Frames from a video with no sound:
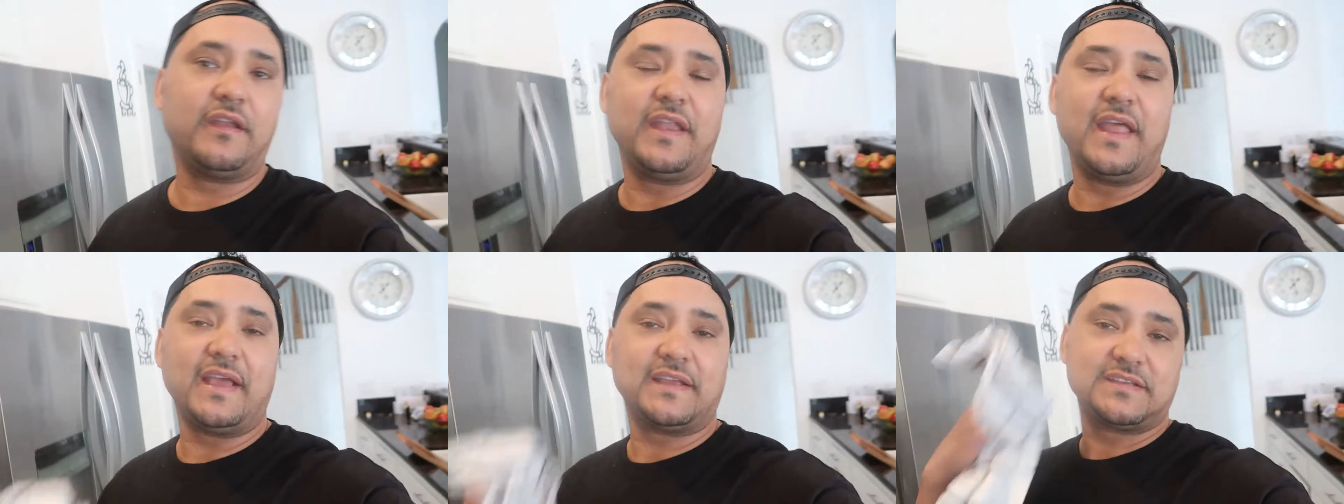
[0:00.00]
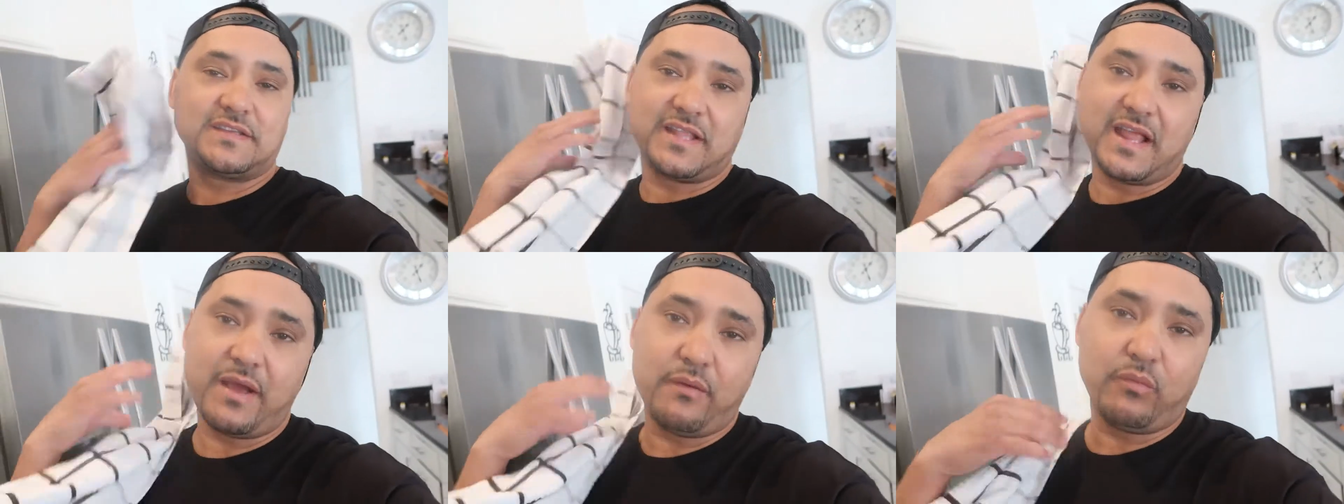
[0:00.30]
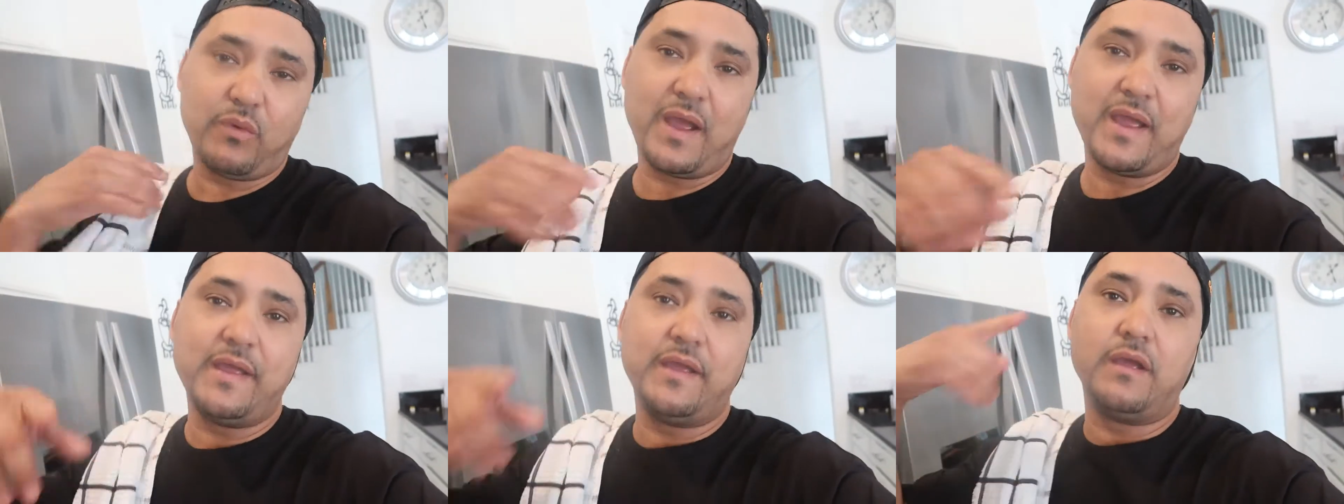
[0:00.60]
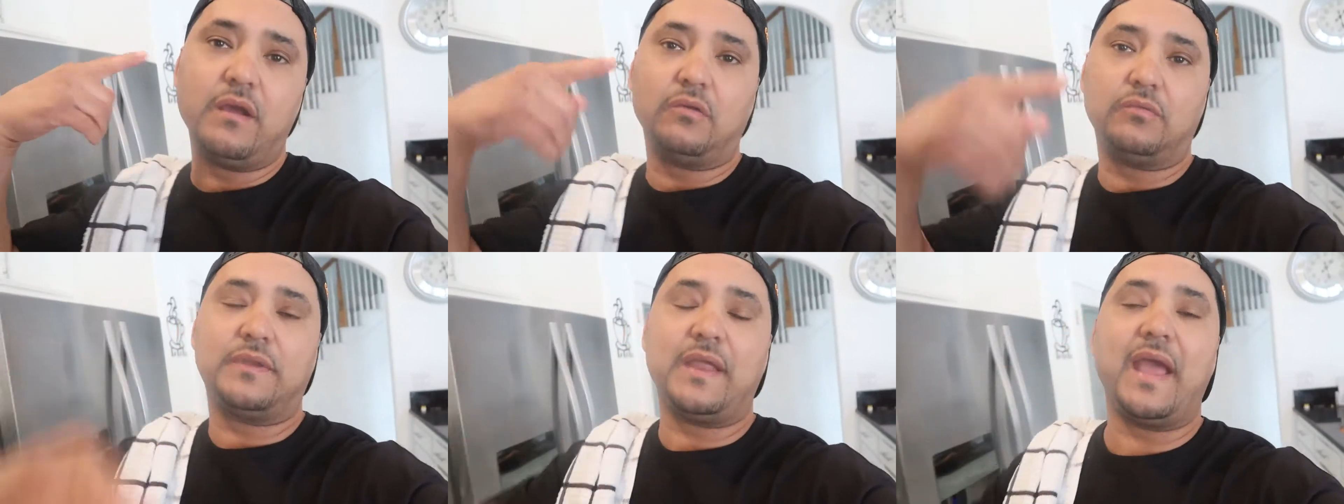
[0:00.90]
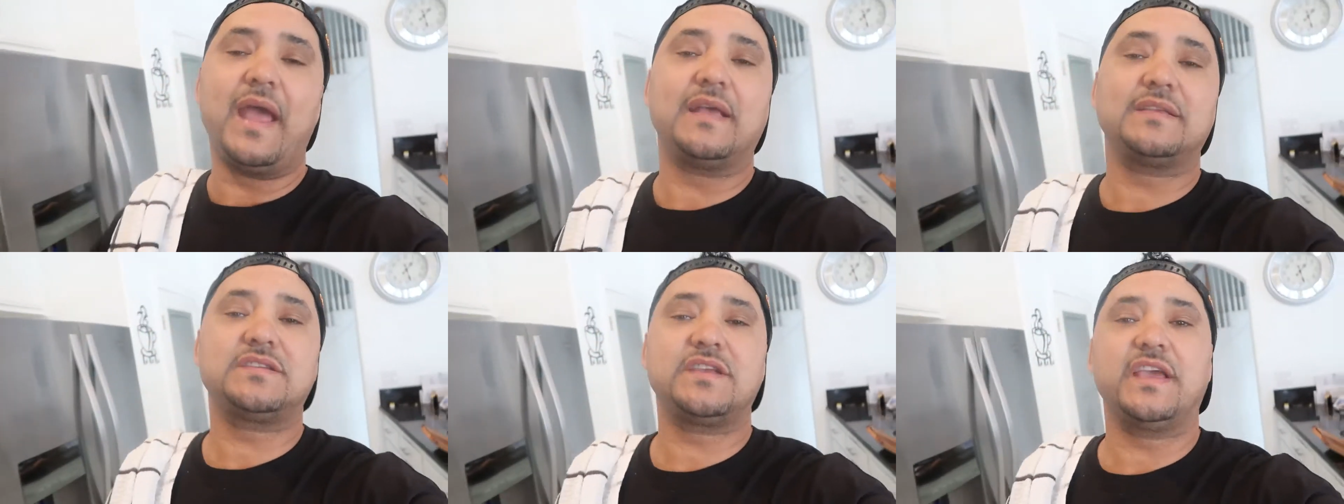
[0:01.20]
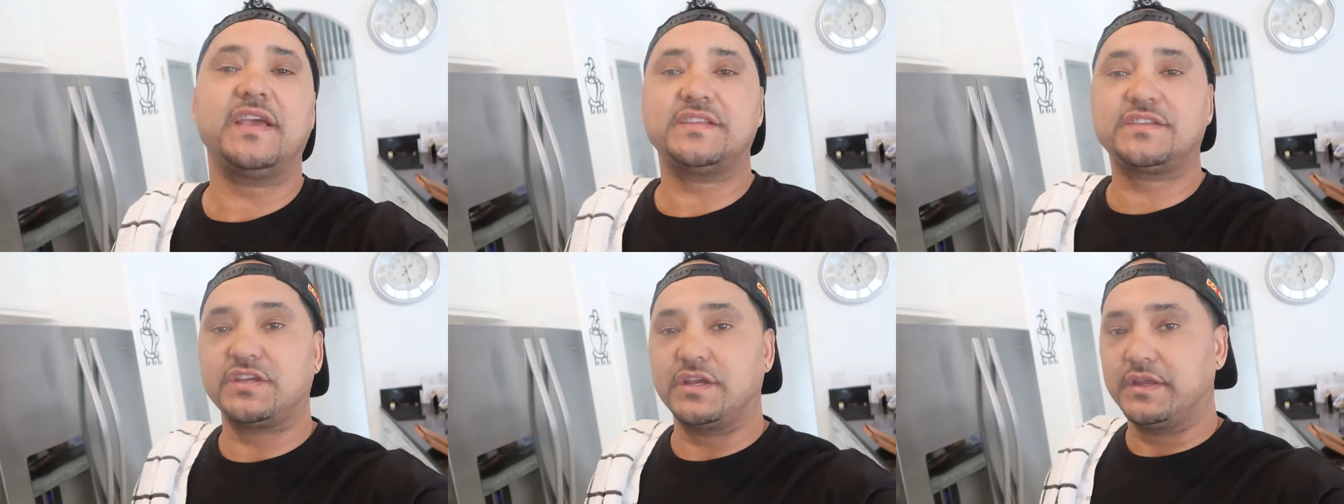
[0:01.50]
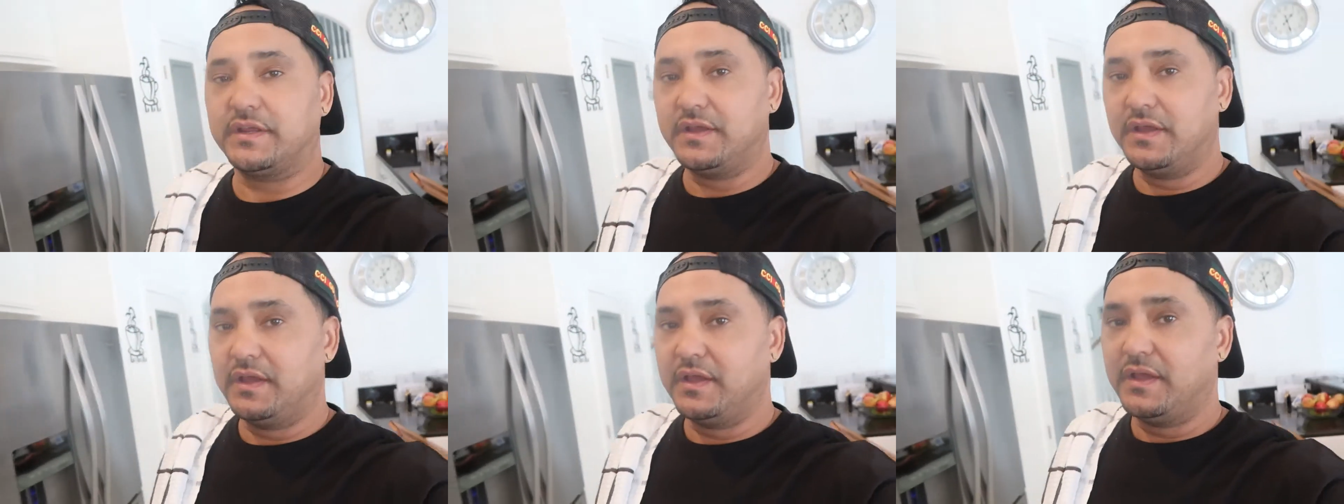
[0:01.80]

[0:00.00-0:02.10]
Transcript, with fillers: the next step right here on Dad's Kitchen.